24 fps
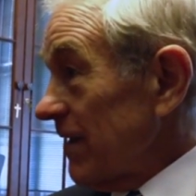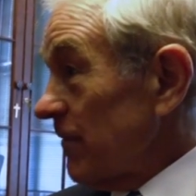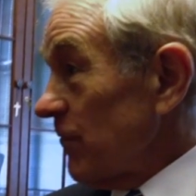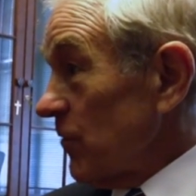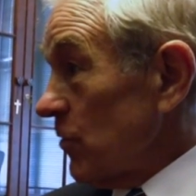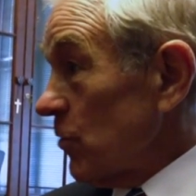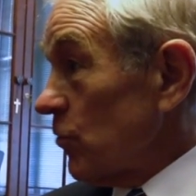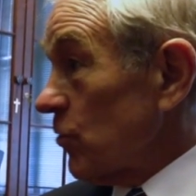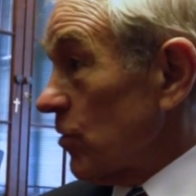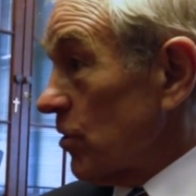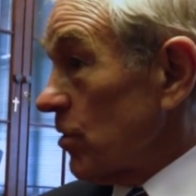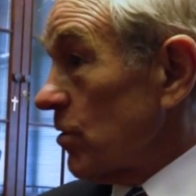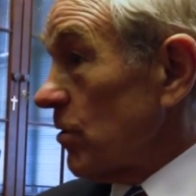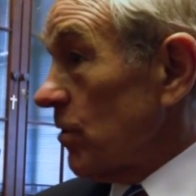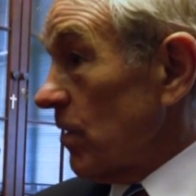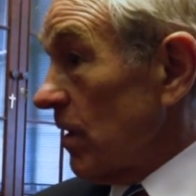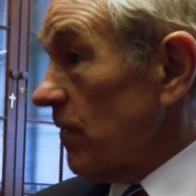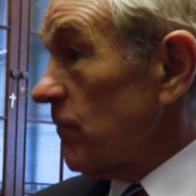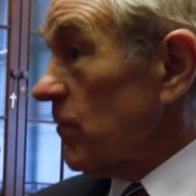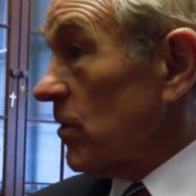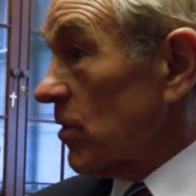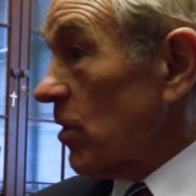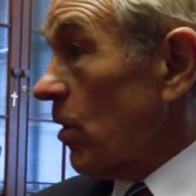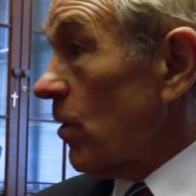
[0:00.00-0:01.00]
if
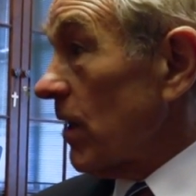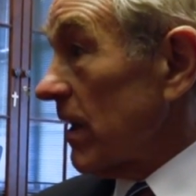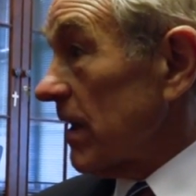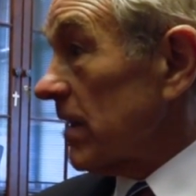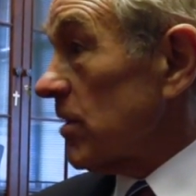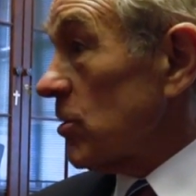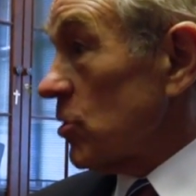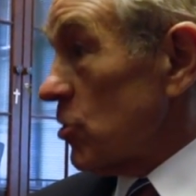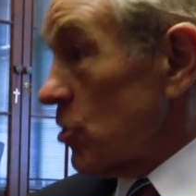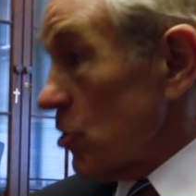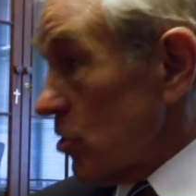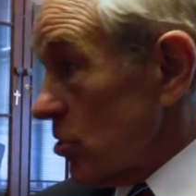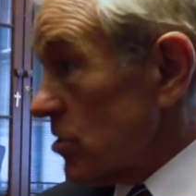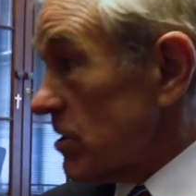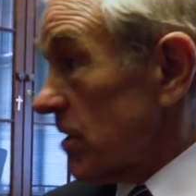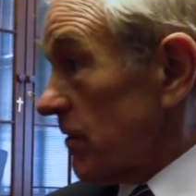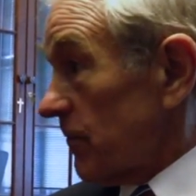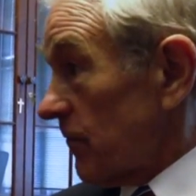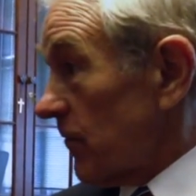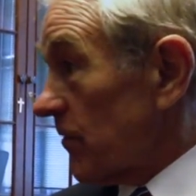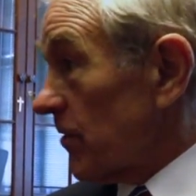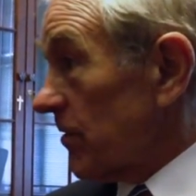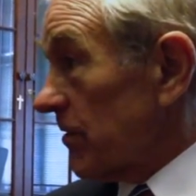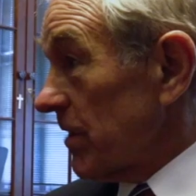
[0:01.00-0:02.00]
you go ahead and use
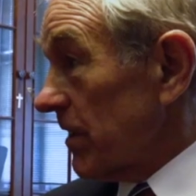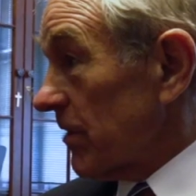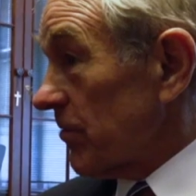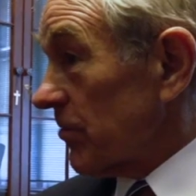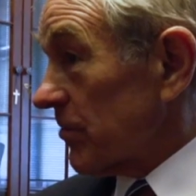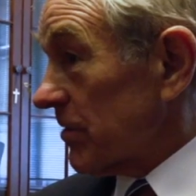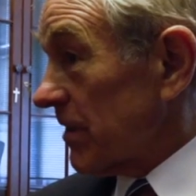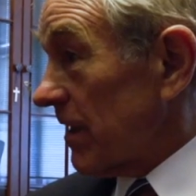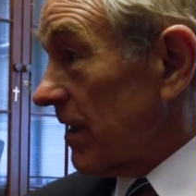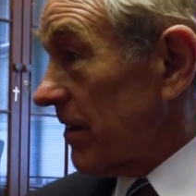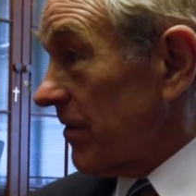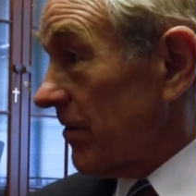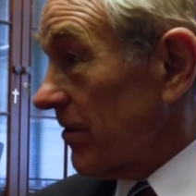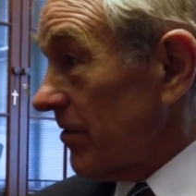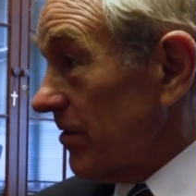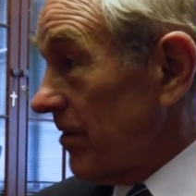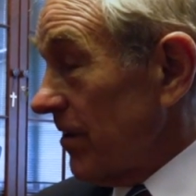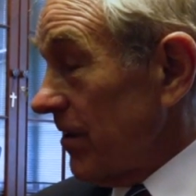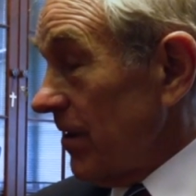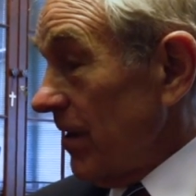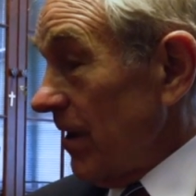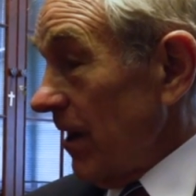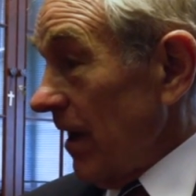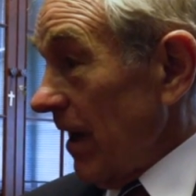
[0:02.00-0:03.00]
it for legal
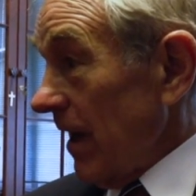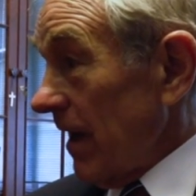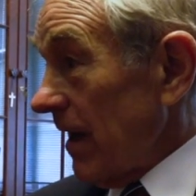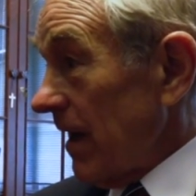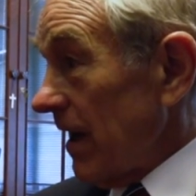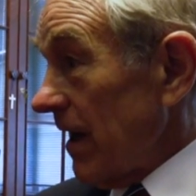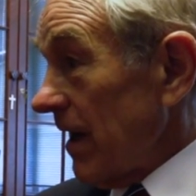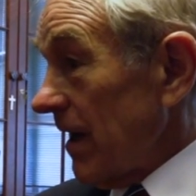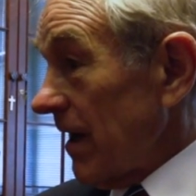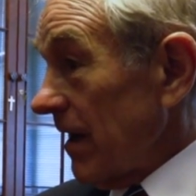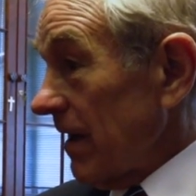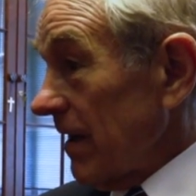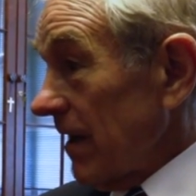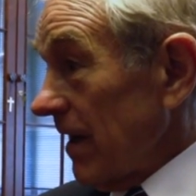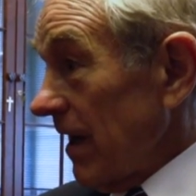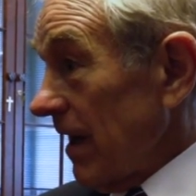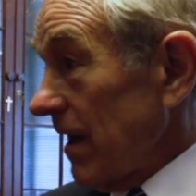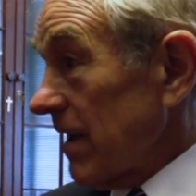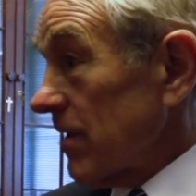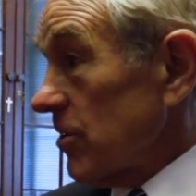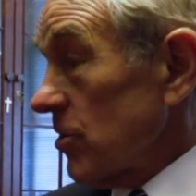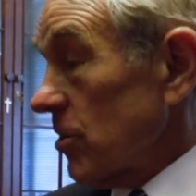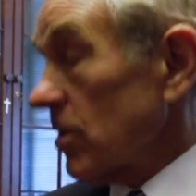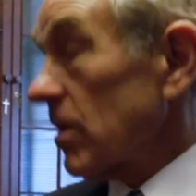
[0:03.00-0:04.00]
tender,
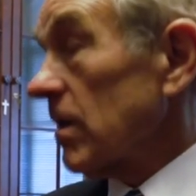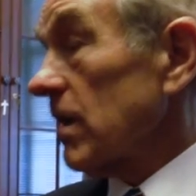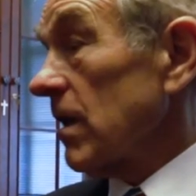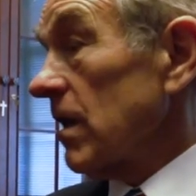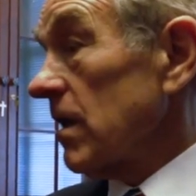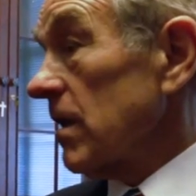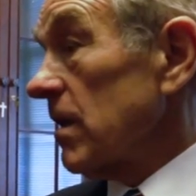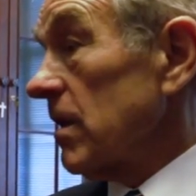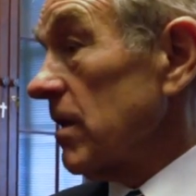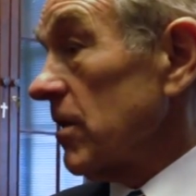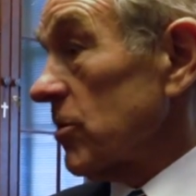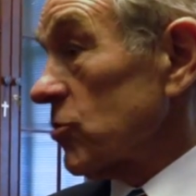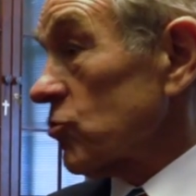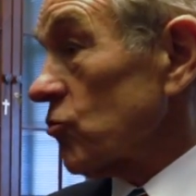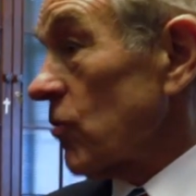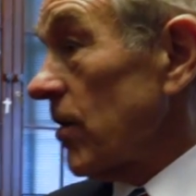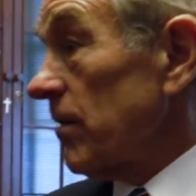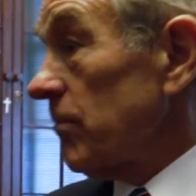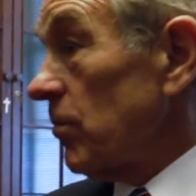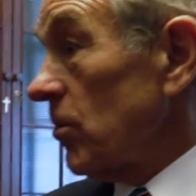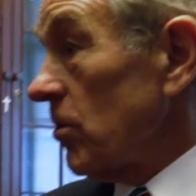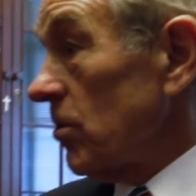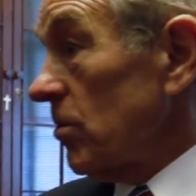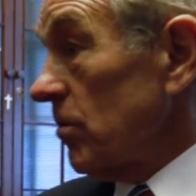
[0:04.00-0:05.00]
you can get into
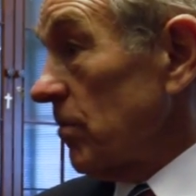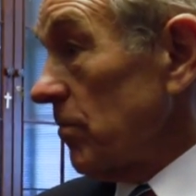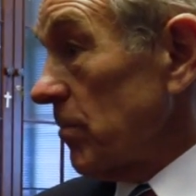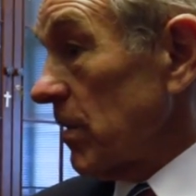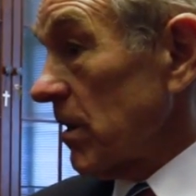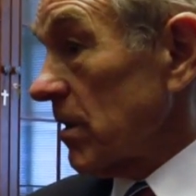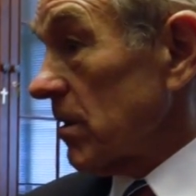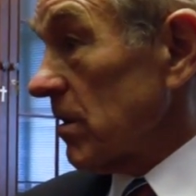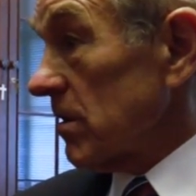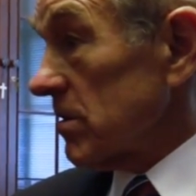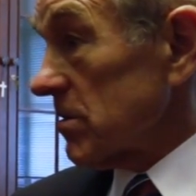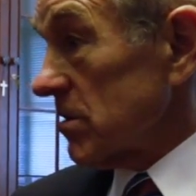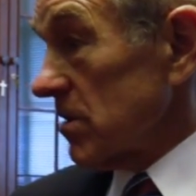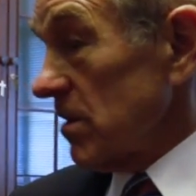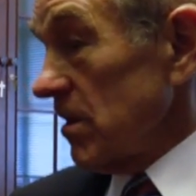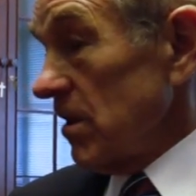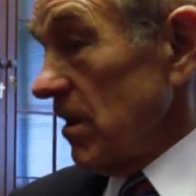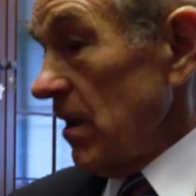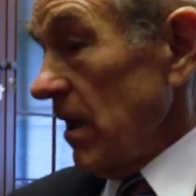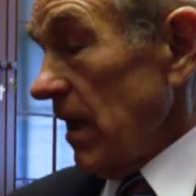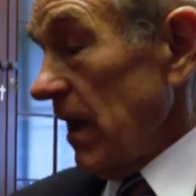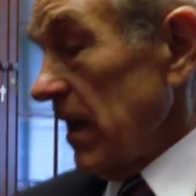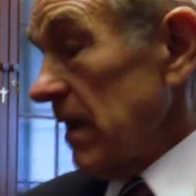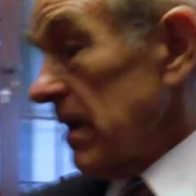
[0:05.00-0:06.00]
trouble because,
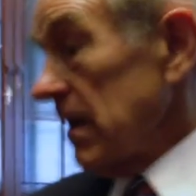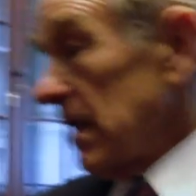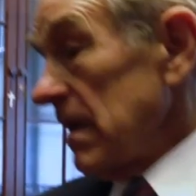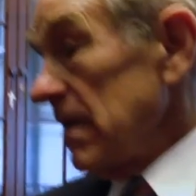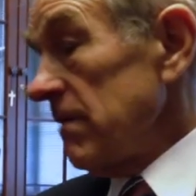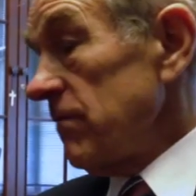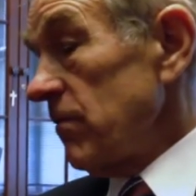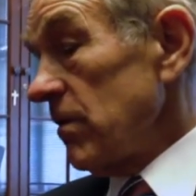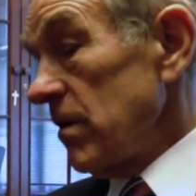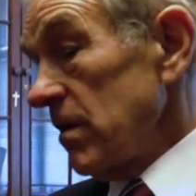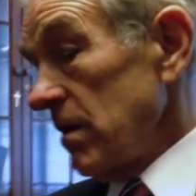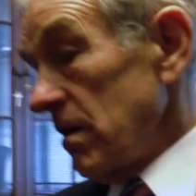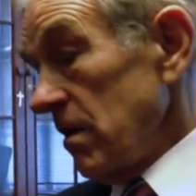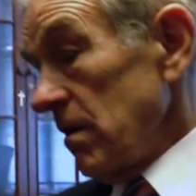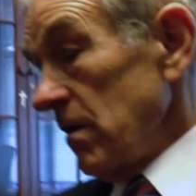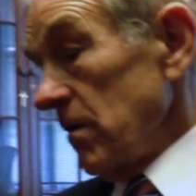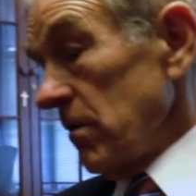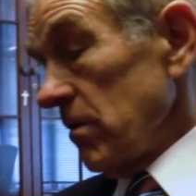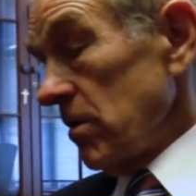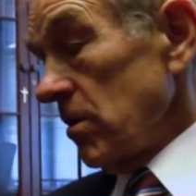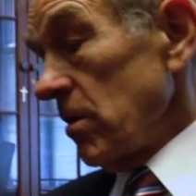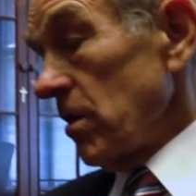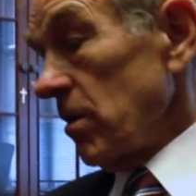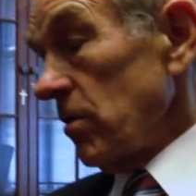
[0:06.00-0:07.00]
and even
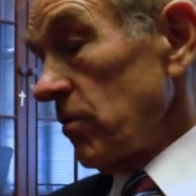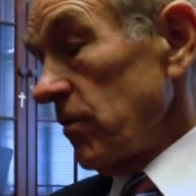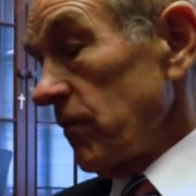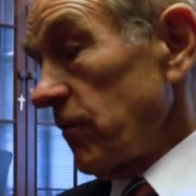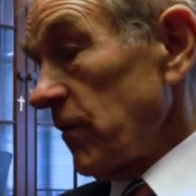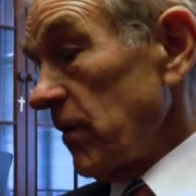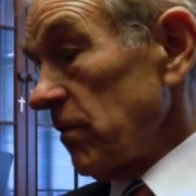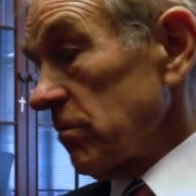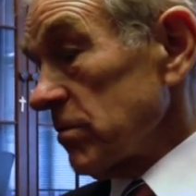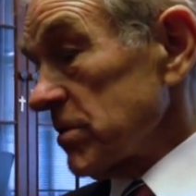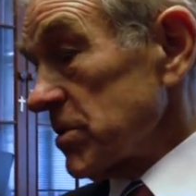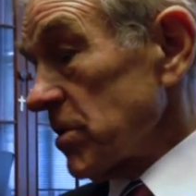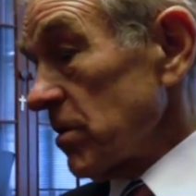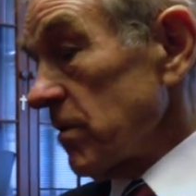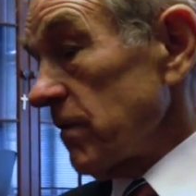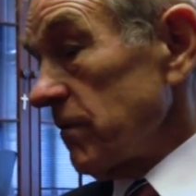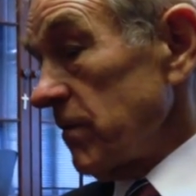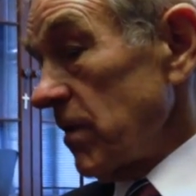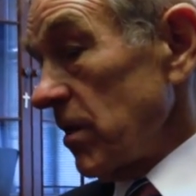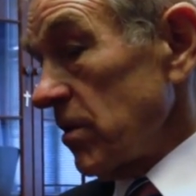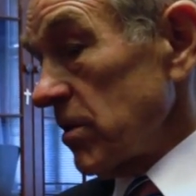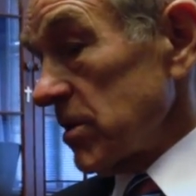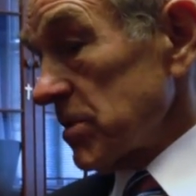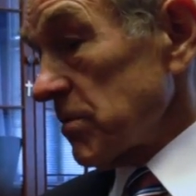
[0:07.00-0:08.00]
the Federal
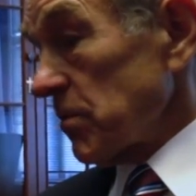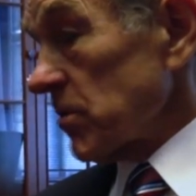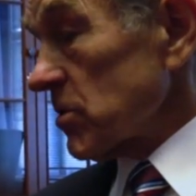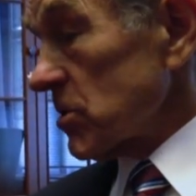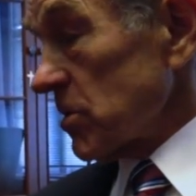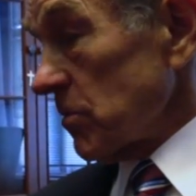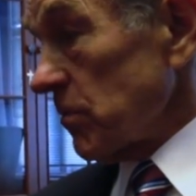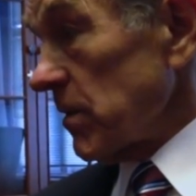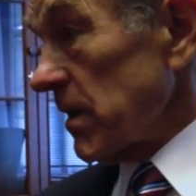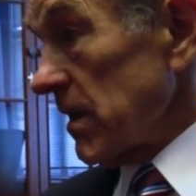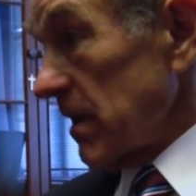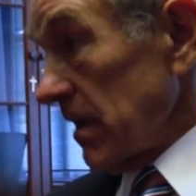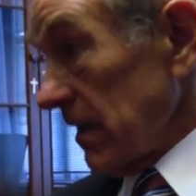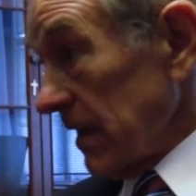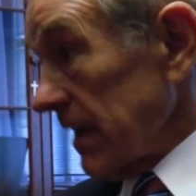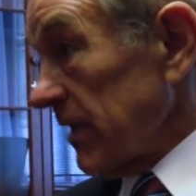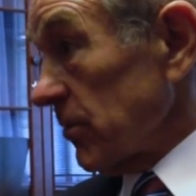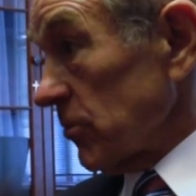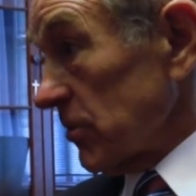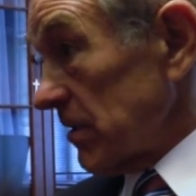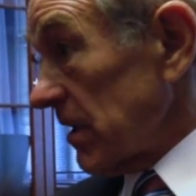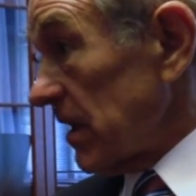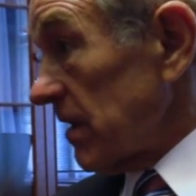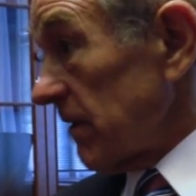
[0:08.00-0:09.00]
Reserve note is supposed to be
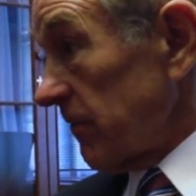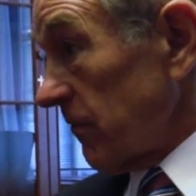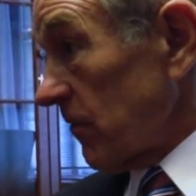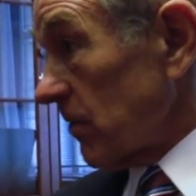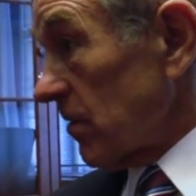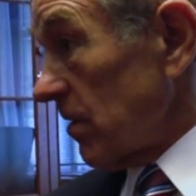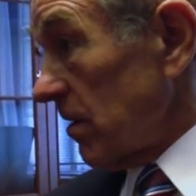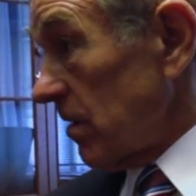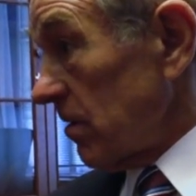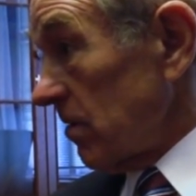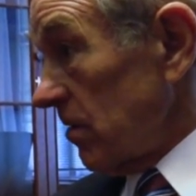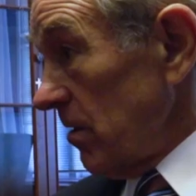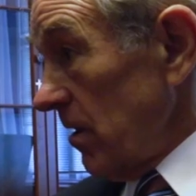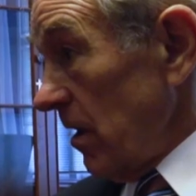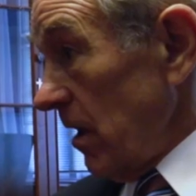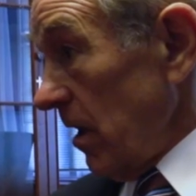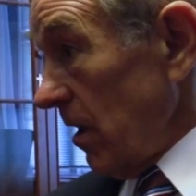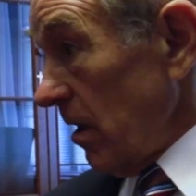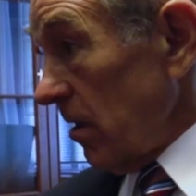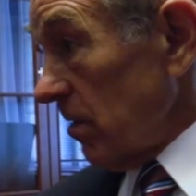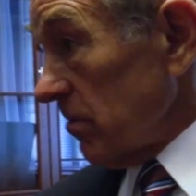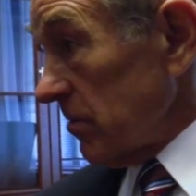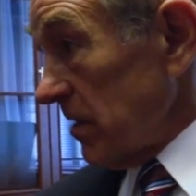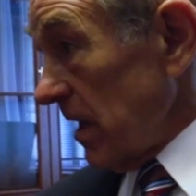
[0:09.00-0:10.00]
legal tender for
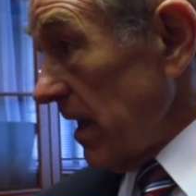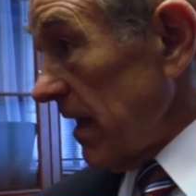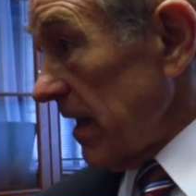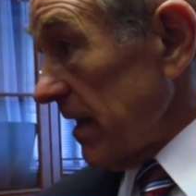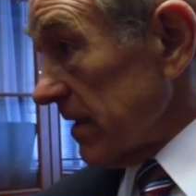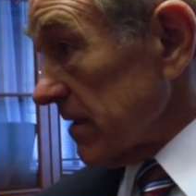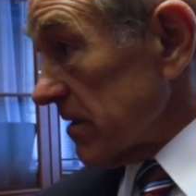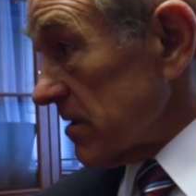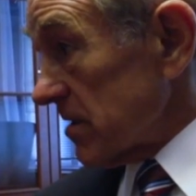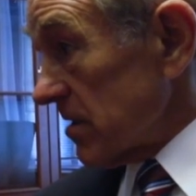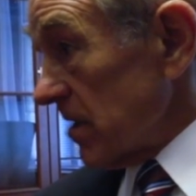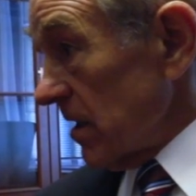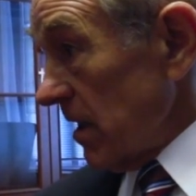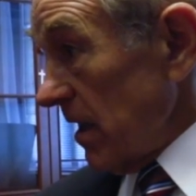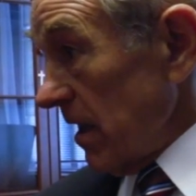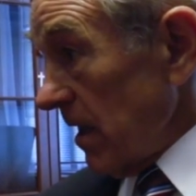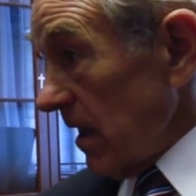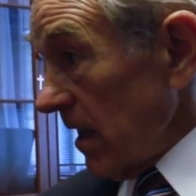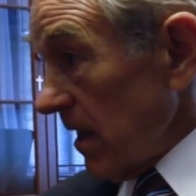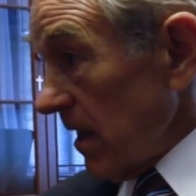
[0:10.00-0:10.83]
all debts,